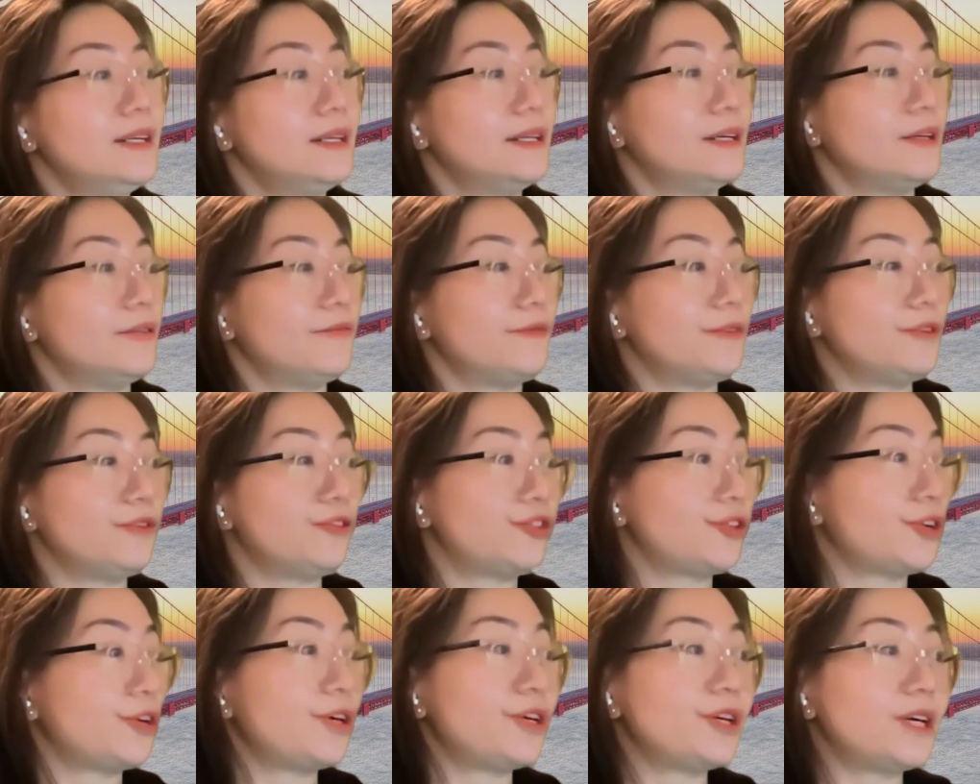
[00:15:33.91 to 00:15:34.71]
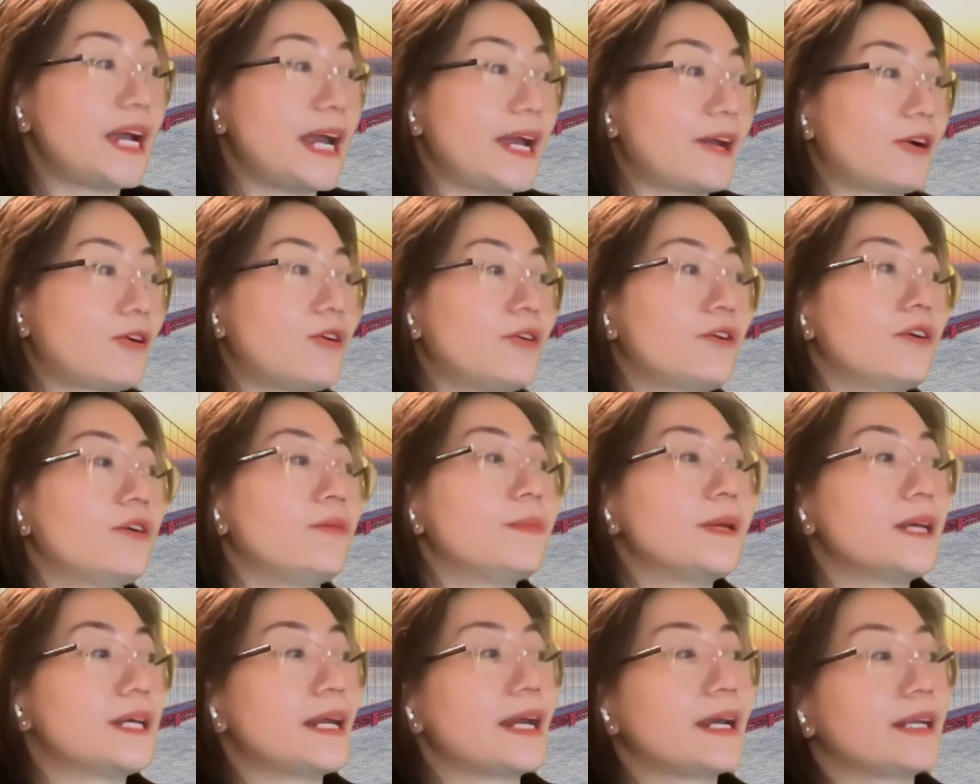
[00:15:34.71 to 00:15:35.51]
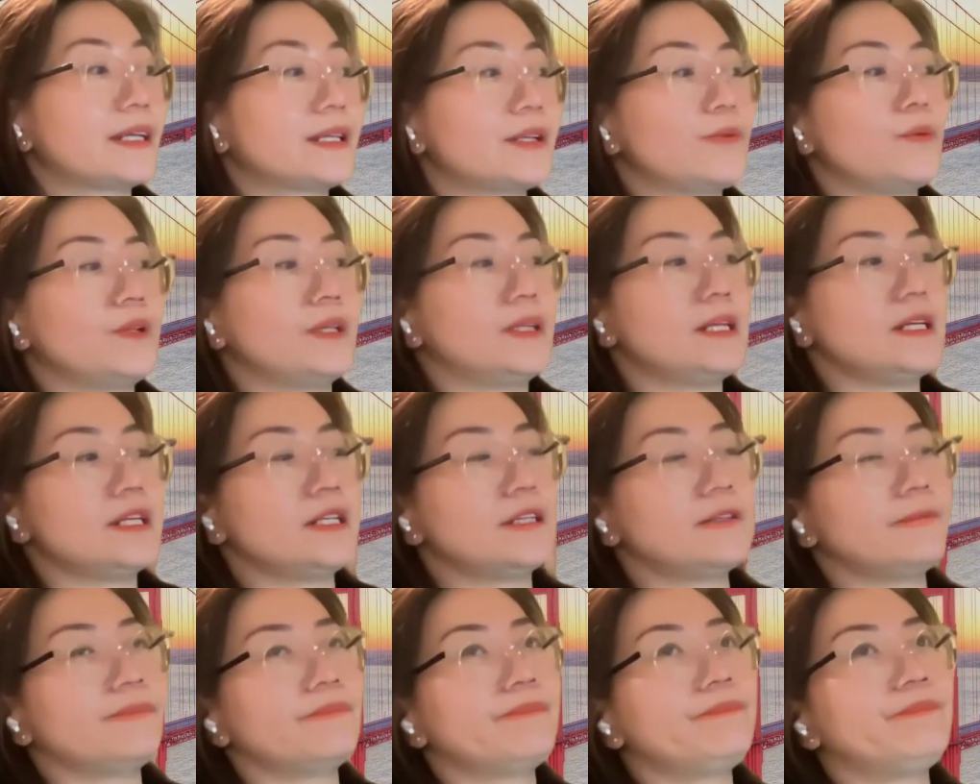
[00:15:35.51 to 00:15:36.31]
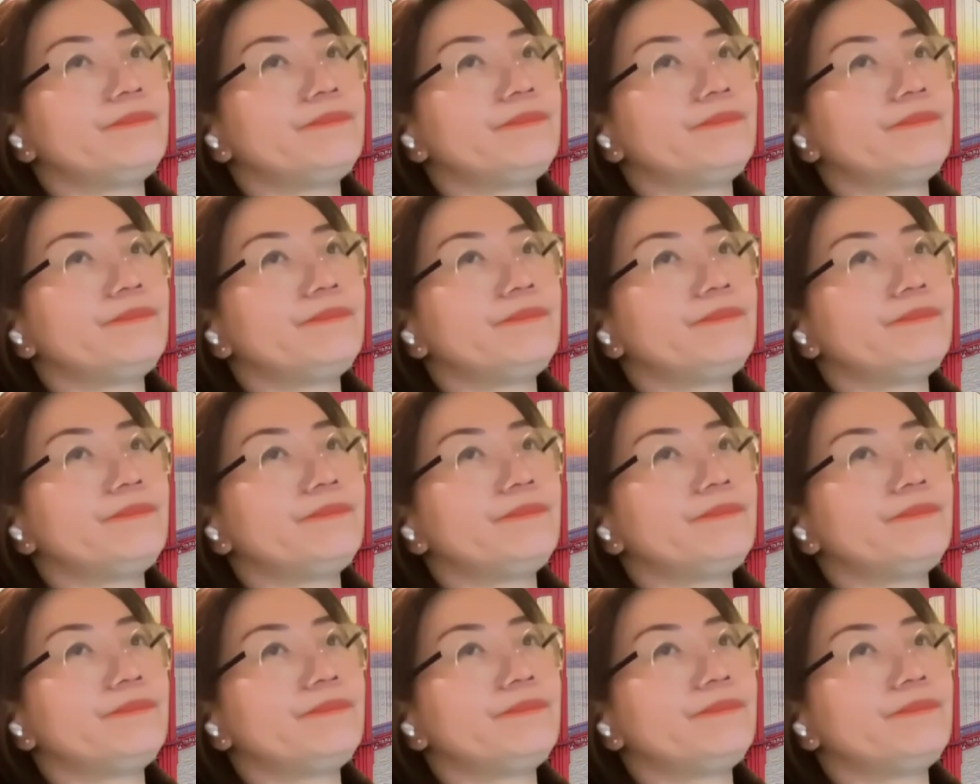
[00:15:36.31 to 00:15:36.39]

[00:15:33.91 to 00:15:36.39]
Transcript: the future economic activities.